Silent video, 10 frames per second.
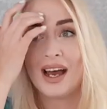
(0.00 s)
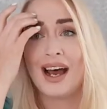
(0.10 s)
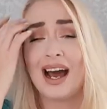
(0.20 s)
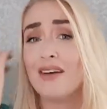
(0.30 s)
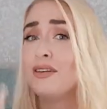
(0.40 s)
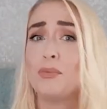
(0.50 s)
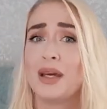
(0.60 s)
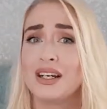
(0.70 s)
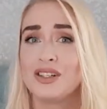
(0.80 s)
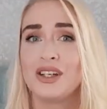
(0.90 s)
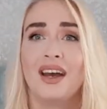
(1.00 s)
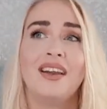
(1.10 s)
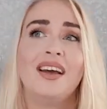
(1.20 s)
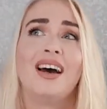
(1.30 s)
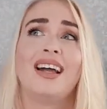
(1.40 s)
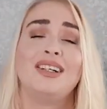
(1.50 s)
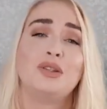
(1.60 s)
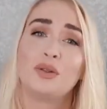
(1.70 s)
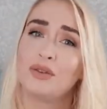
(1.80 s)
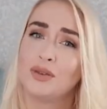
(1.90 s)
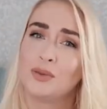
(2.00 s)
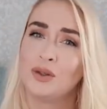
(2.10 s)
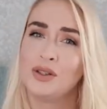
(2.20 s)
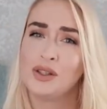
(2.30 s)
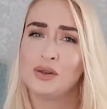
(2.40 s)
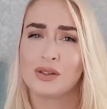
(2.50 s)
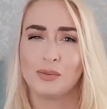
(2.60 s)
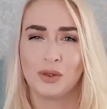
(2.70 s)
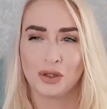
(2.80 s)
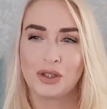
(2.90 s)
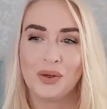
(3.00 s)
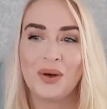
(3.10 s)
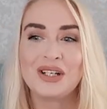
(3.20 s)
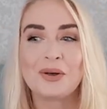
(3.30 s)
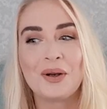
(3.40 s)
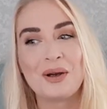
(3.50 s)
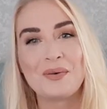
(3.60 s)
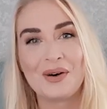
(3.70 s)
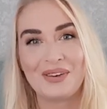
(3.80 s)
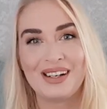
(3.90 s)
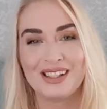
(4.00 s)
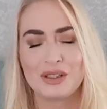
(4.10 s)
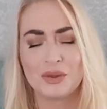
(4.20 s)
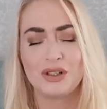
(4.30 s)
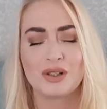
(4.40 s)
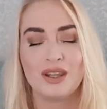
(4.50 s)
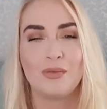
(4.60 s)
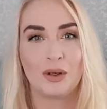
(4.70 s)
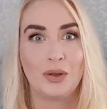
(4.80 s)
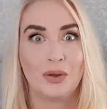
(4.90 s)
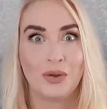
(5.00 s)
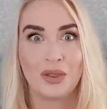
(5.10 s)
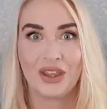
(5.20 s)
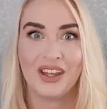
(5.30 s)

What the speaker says: I haven't picked yet, and I don't know if I'm going to, because I'm not sure which one I want. I just want to try them both.